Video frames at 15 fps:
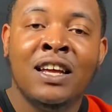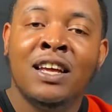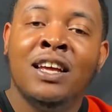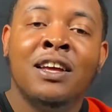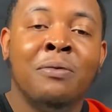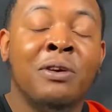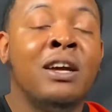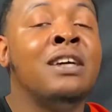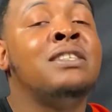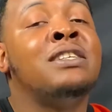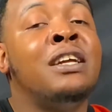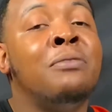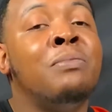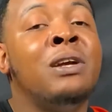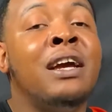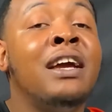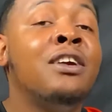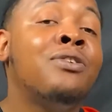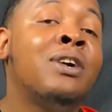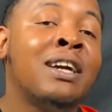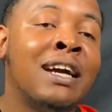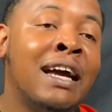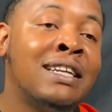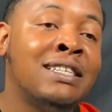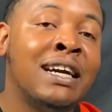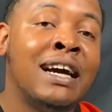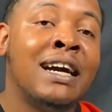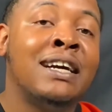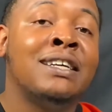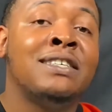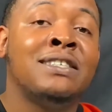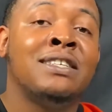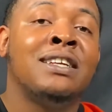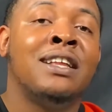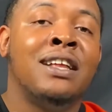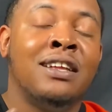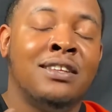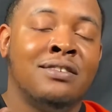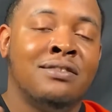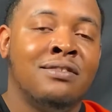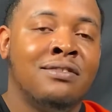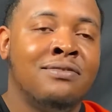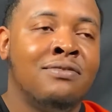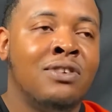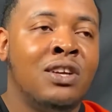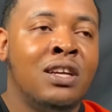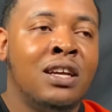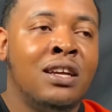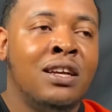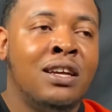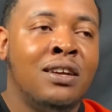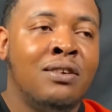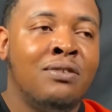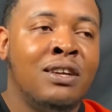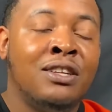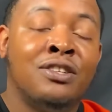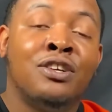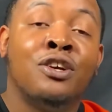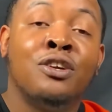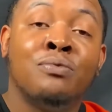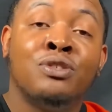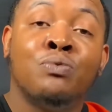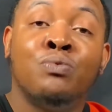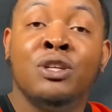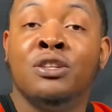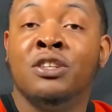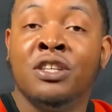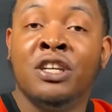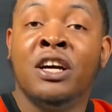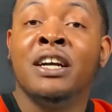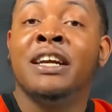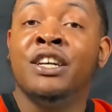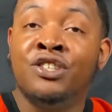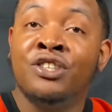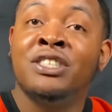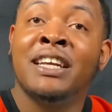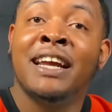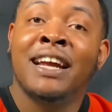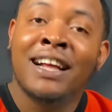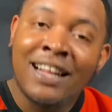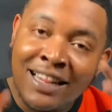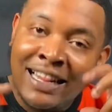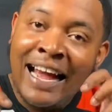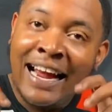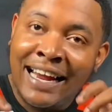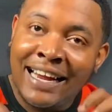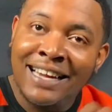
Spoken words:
because in NBA, you can catch guys in terms of what the young kids are saying, lacking.